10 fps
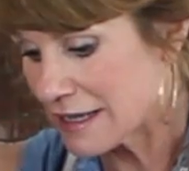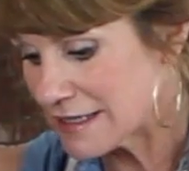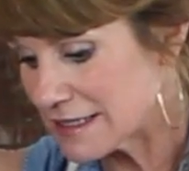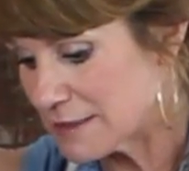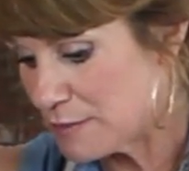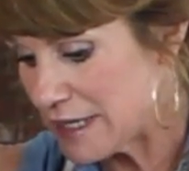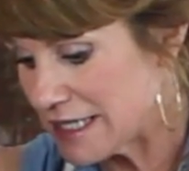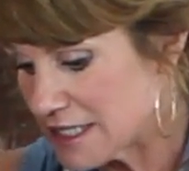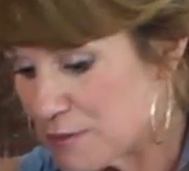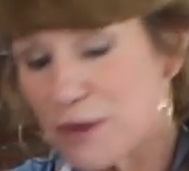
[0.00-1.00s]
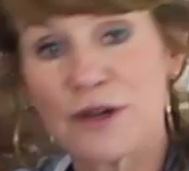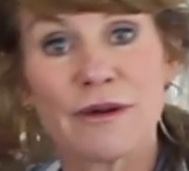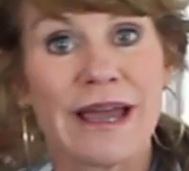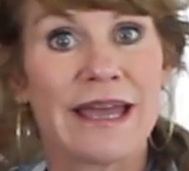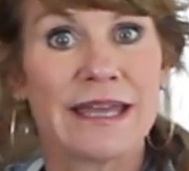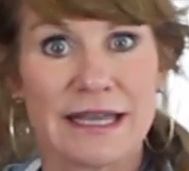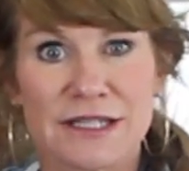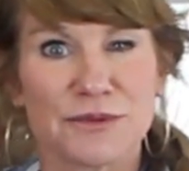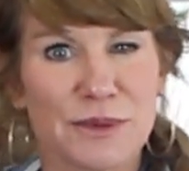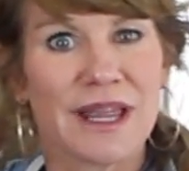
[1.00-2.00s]
So as the beans puree, it
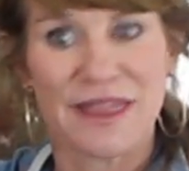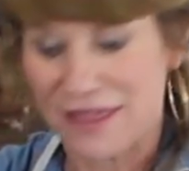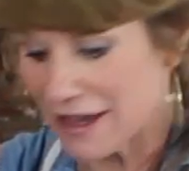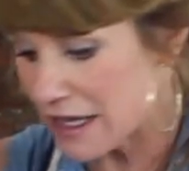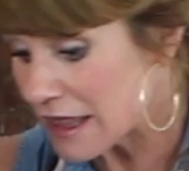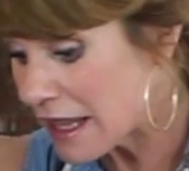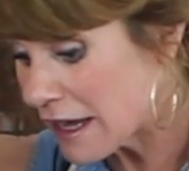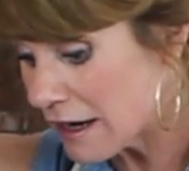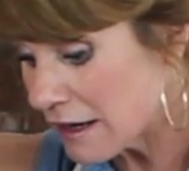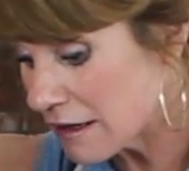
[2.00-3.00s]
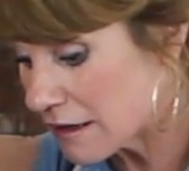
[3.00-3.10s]
gets really thick in there.